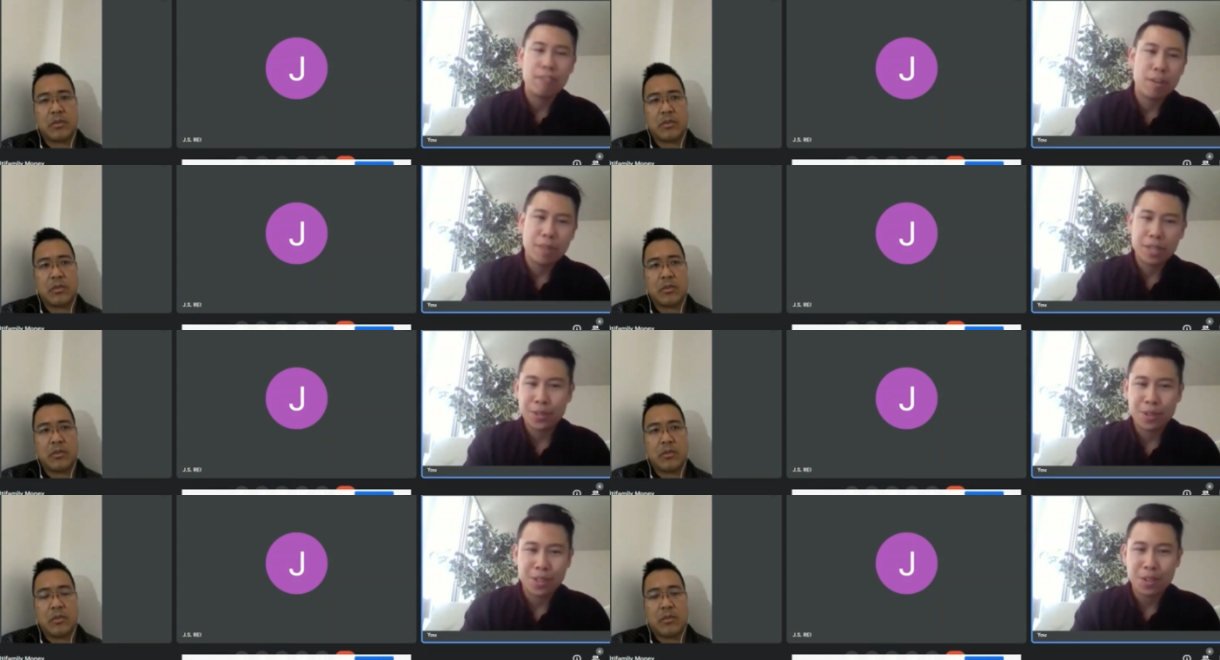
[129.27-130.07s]
Speaker 1: off all my
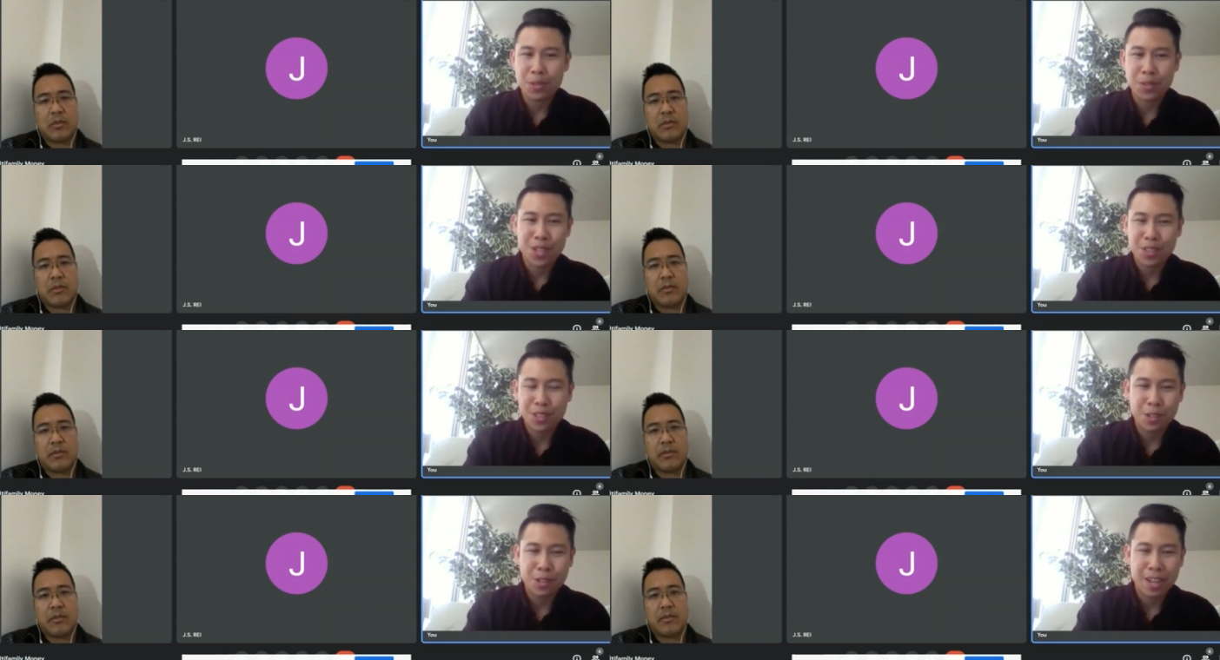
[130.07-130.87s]
student loans. I
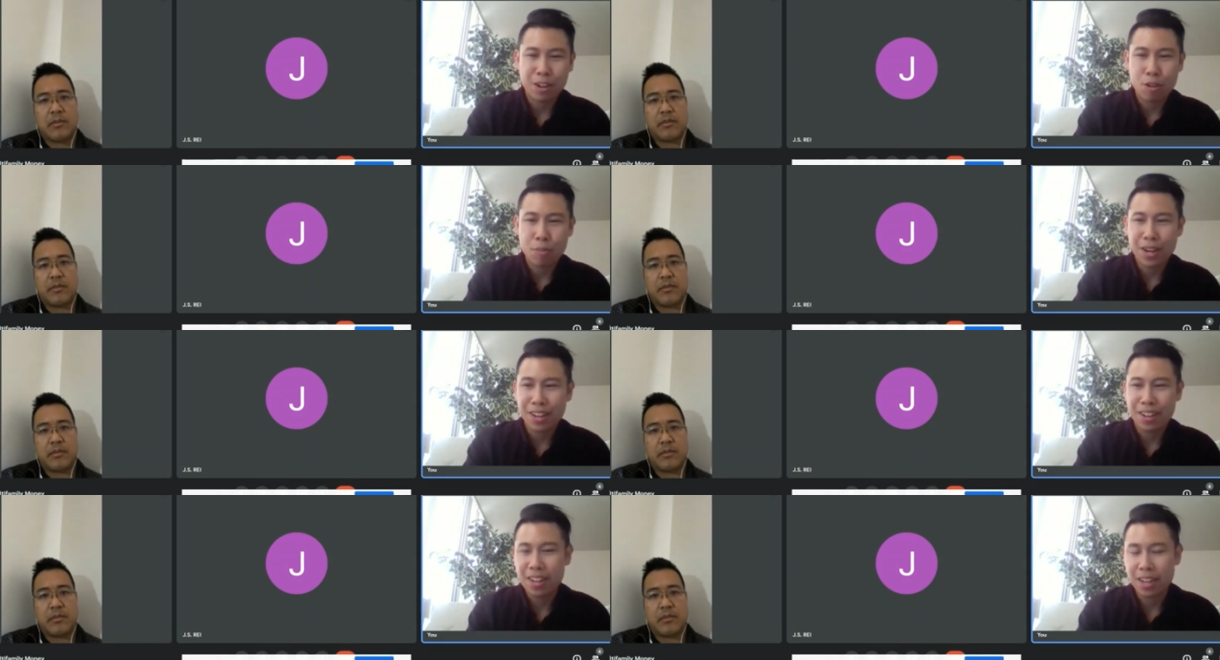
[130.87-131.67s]
literally had no
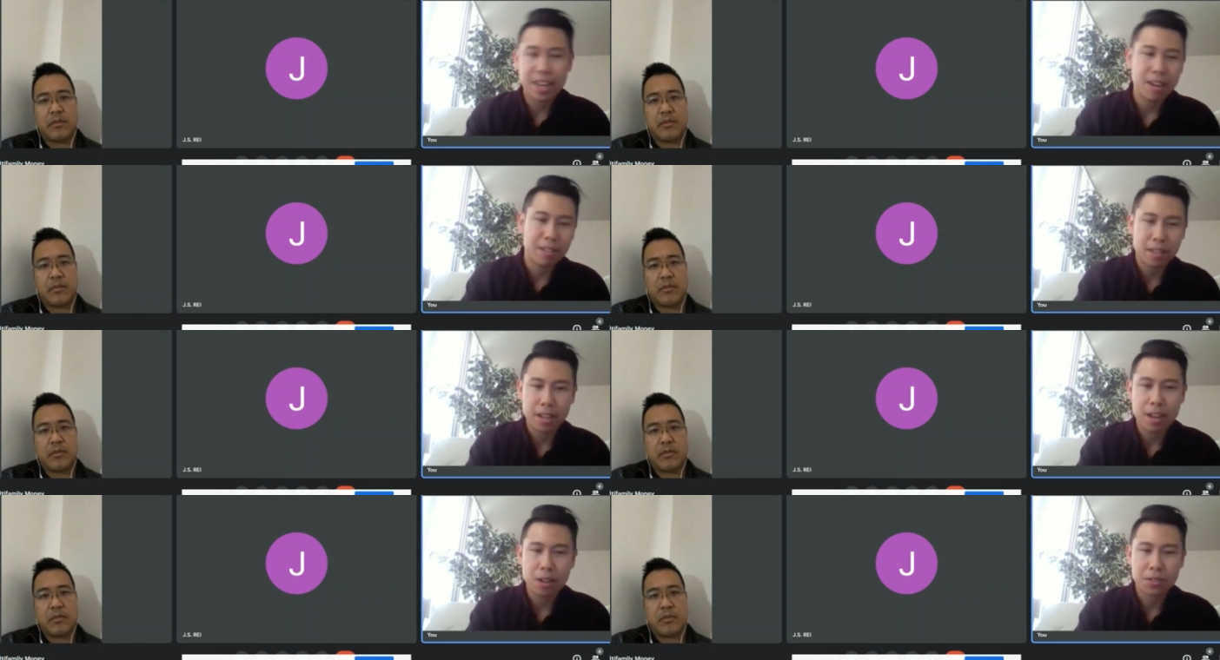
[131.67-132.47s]
money. I downed on the
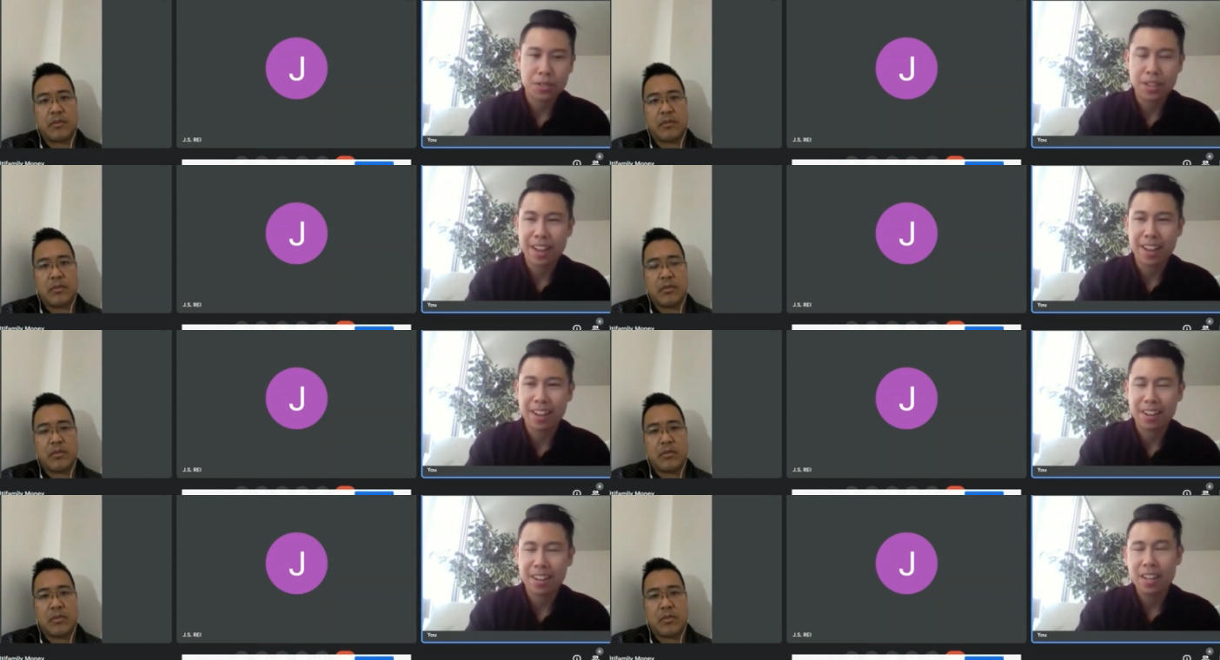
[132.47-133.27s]
house.
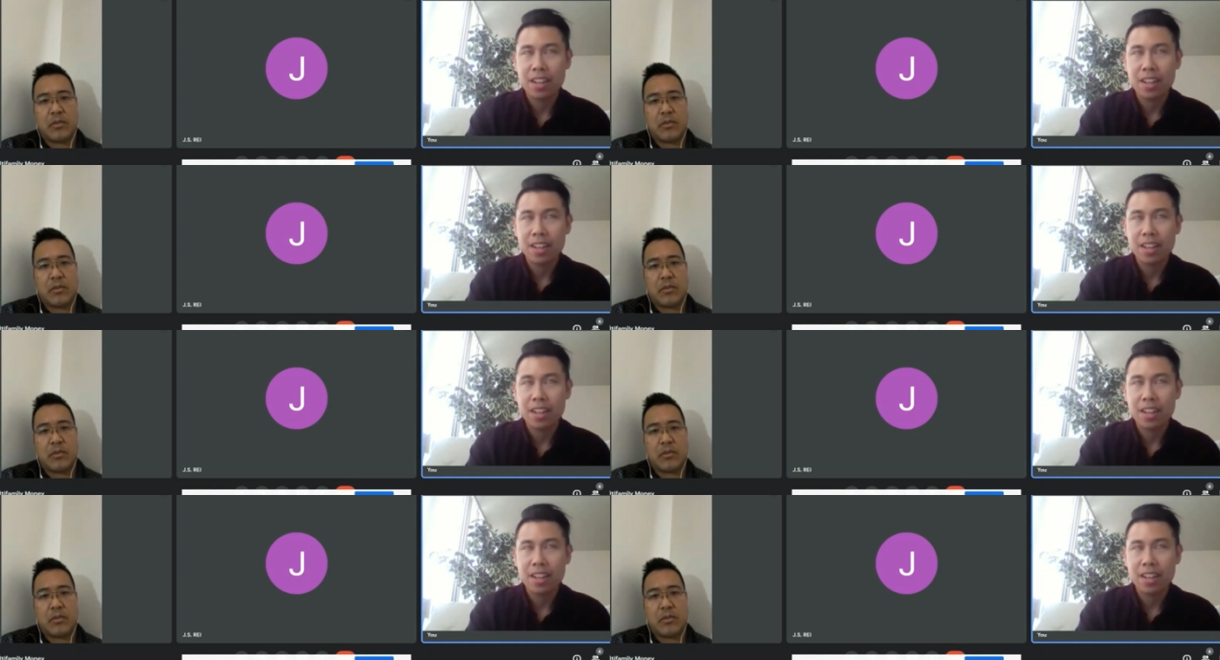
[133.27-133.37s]
And